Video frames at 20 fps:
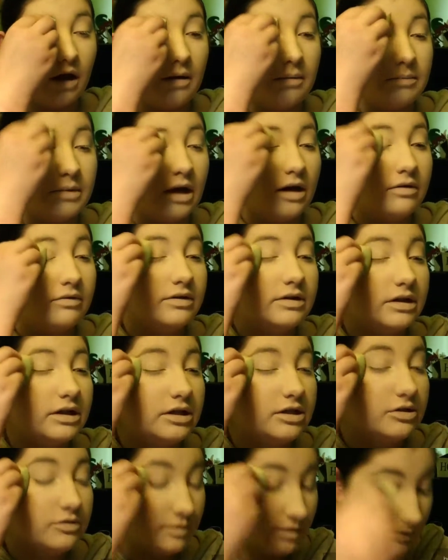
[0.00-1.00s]
I'm not
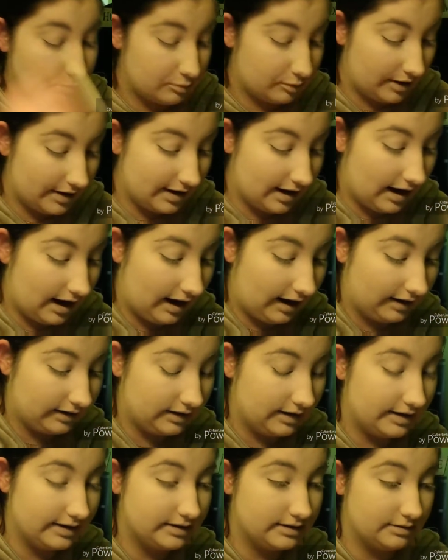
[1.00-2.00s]
really doing bright
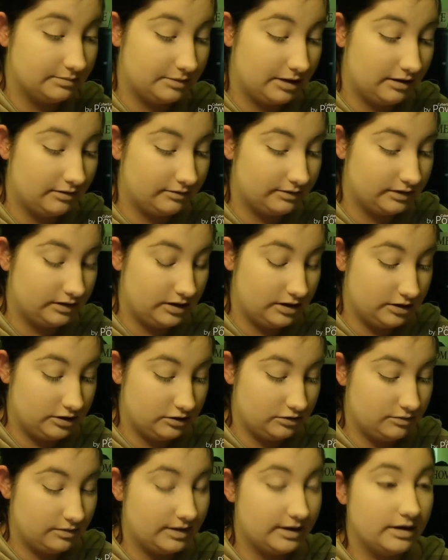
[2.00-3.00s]
highlights. I'm not really
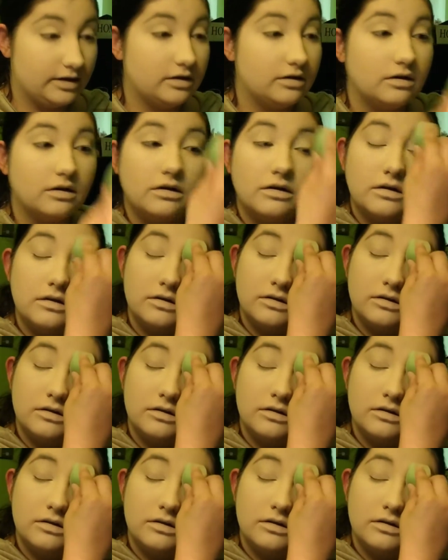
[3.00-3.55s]
doing